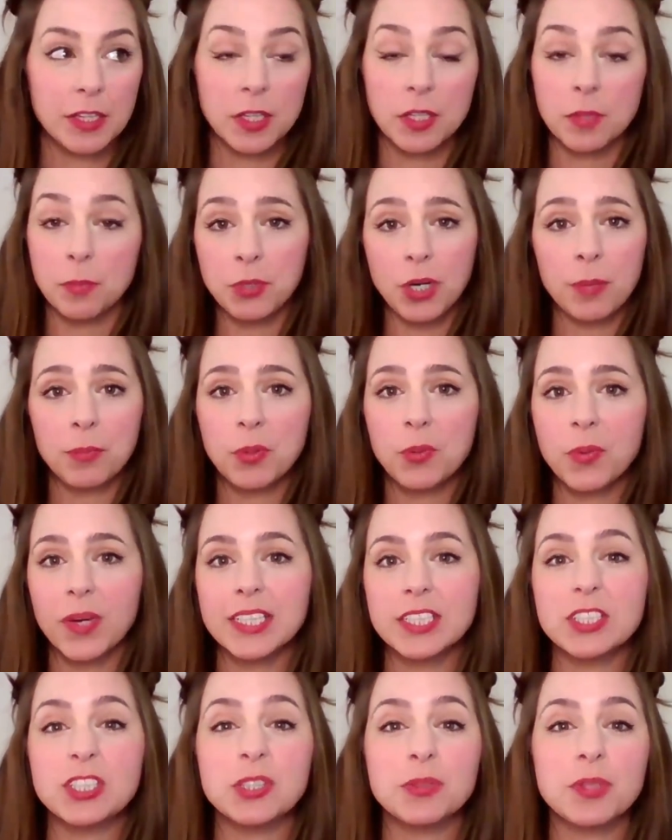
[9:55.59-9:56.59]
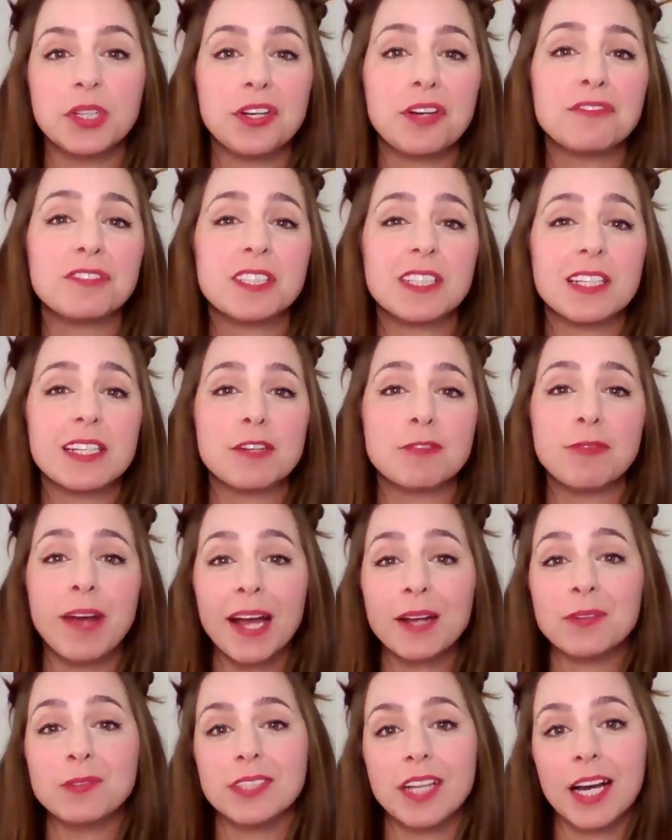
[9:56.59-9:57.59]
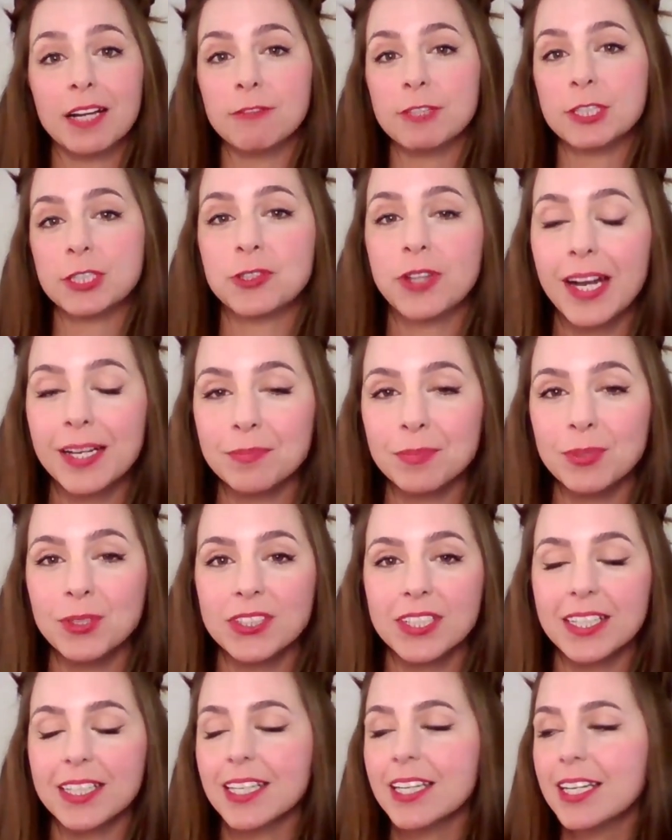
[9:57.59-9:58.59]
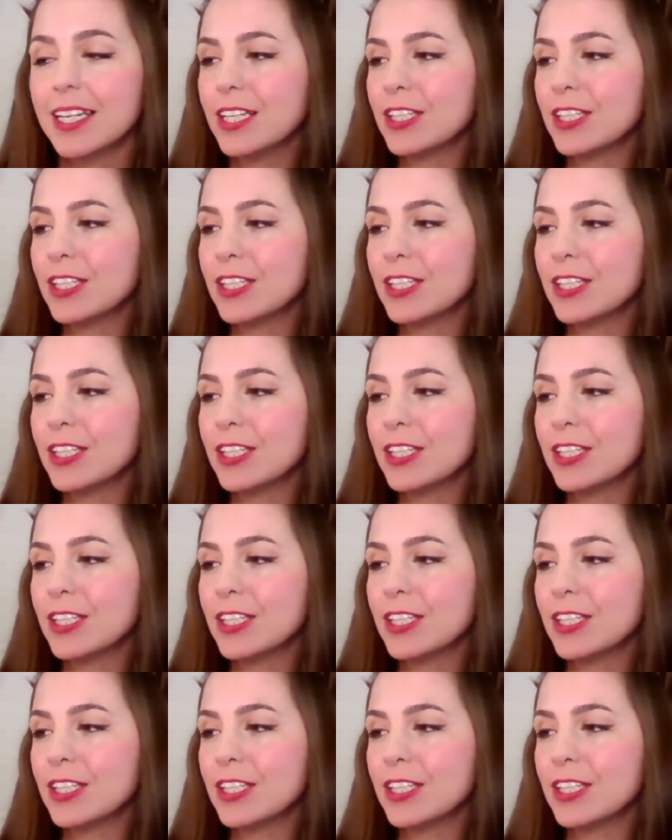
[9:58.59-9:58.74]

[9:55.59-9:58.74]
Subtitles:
the proper way to do it, obviously around Irish trad music.